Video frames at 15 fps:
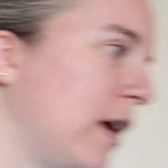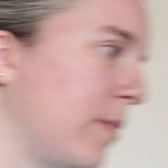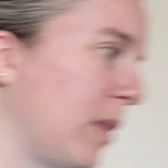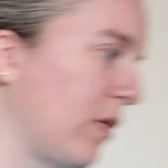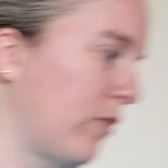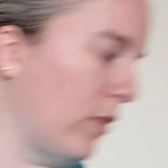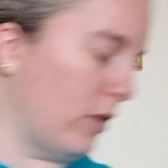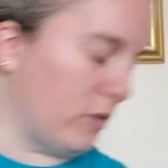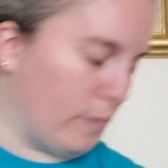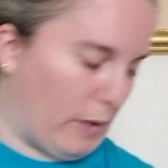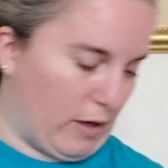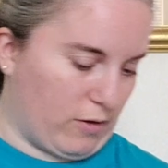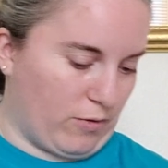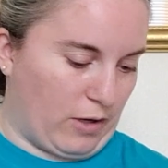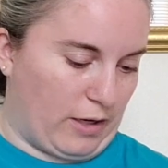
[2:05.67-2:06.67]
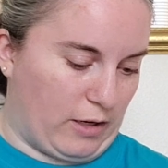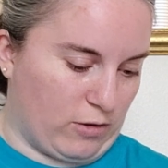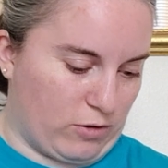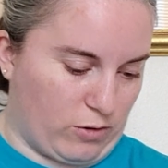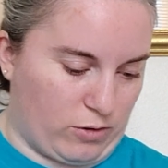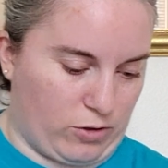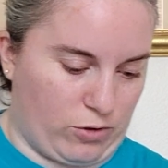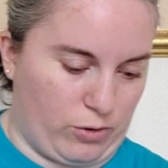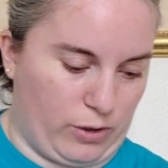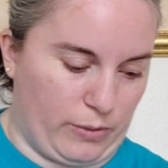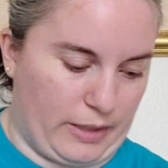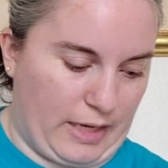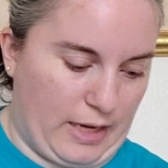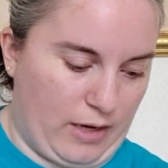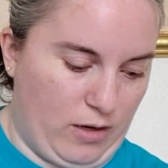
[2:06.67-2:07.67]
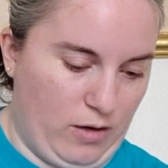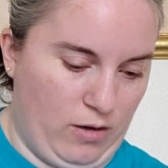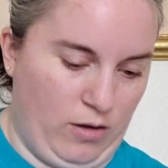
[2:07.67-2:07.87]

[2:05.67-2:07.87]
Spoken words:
have my floss box right here, so I'll show you again.